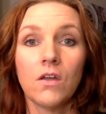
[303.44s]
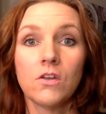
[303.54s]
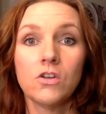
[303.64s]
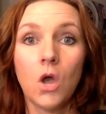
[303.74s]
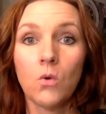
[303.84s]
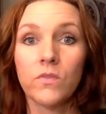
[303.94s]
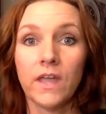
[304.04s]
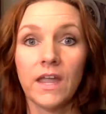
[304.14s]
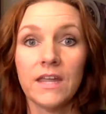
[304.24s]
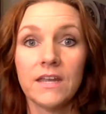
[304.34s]
know
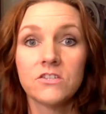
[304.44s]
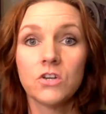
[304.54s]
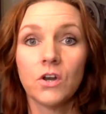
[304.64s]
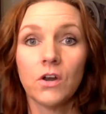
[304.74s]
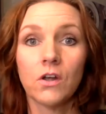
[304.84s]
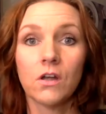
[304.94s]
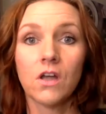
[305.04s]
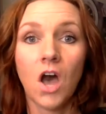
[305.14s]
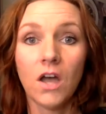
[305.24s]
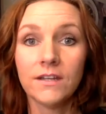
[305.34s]
that it is your
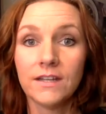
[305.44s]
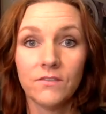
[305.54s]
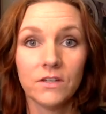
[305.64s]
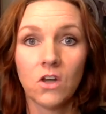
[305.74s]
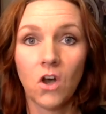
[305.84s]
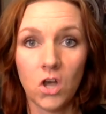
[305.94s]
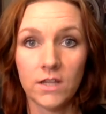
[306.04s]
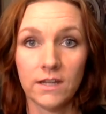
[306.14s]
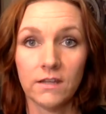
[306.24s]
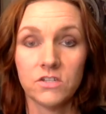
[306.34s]
God-given
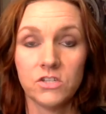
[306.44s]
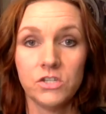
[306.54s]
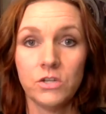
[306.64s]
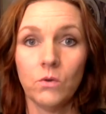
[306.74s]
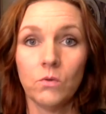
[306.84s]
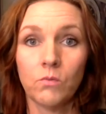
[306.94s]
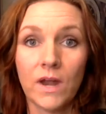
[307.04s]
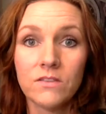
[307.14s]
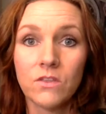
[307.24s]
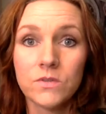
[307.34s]
calling to do?
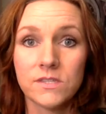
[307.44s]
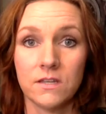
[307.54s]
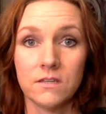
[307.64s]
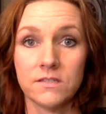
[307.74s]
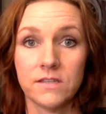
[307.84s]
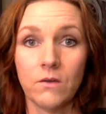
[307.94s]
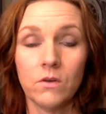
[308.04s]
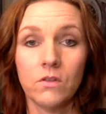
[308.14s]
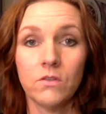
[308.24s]
Write those things down.